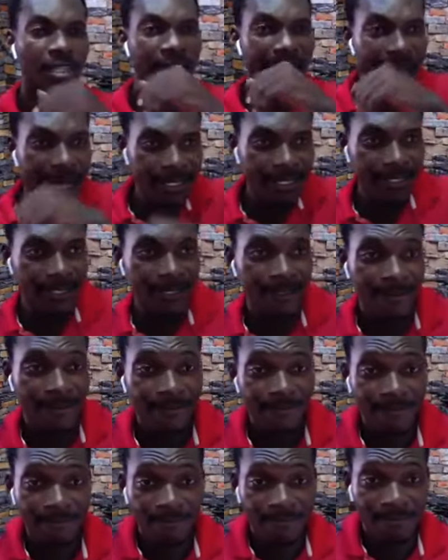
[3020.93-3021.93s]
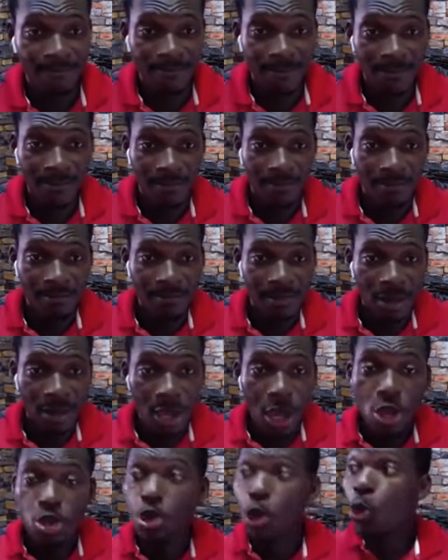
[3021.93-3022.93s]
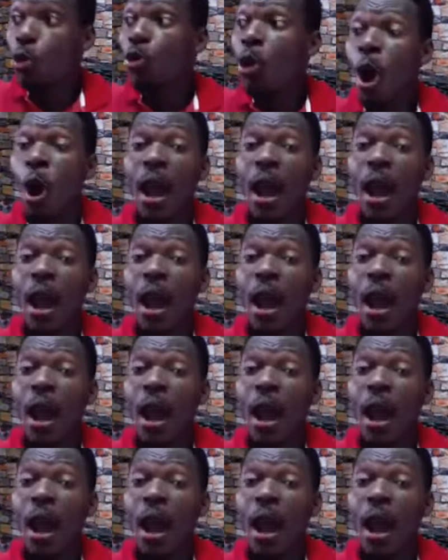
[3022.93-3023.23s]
Yes. You